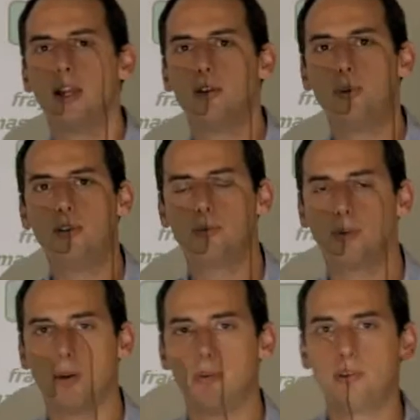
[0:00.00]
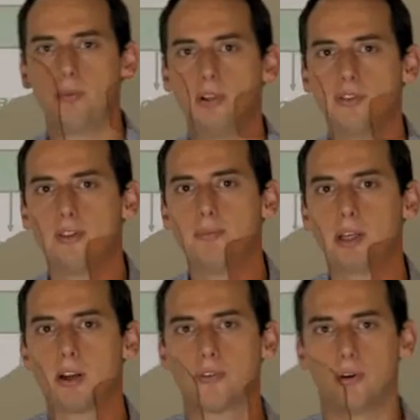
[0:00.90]
The reason why we do this is
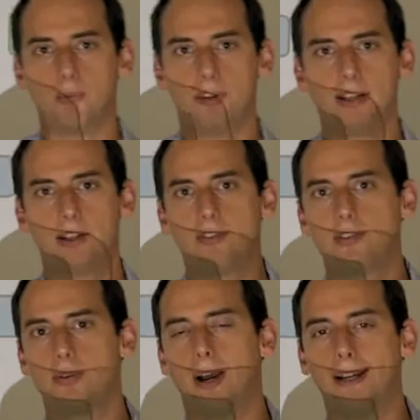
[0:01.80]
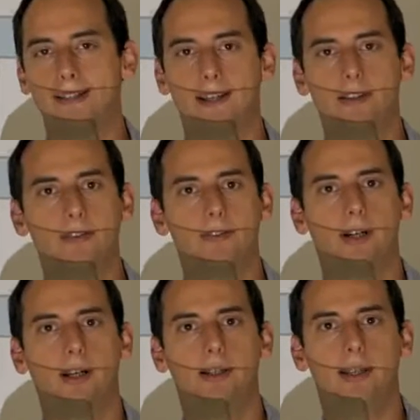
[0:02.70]
because our objective is to
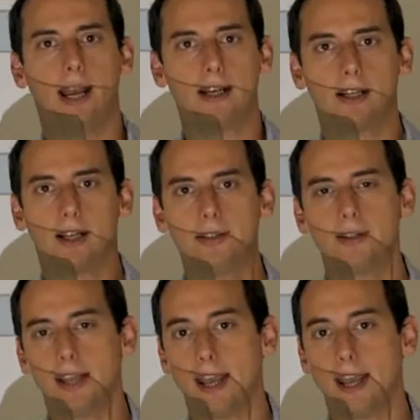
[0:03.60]
identify the analyte that